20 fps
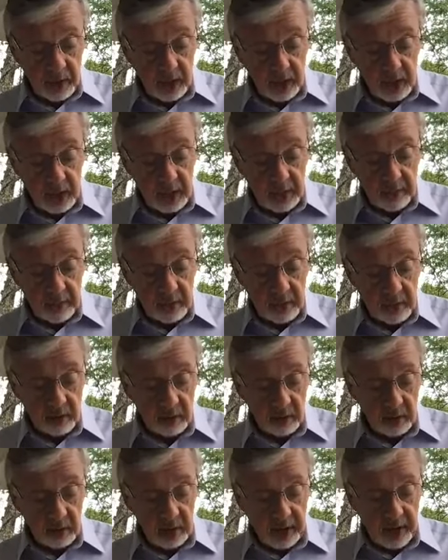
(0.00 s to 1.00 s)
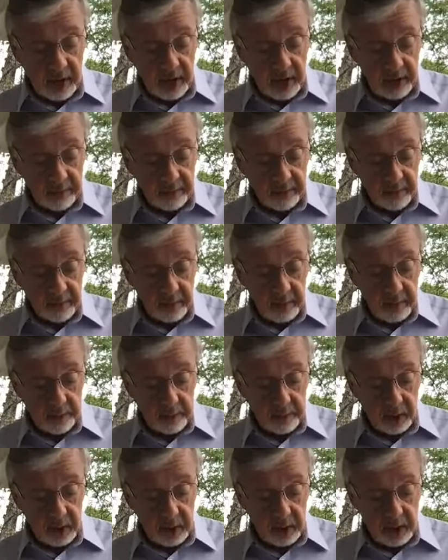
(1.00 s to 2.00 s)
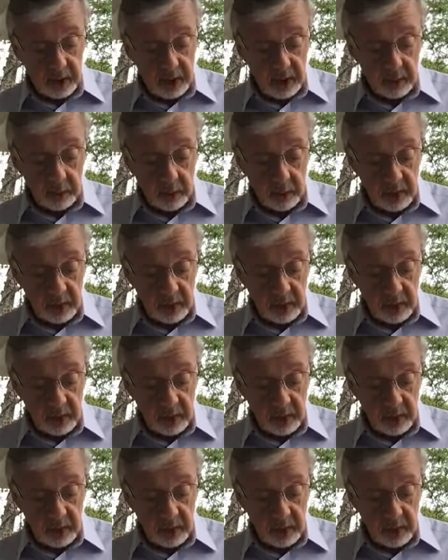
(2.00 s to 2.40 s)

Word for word: even of life. Indeed,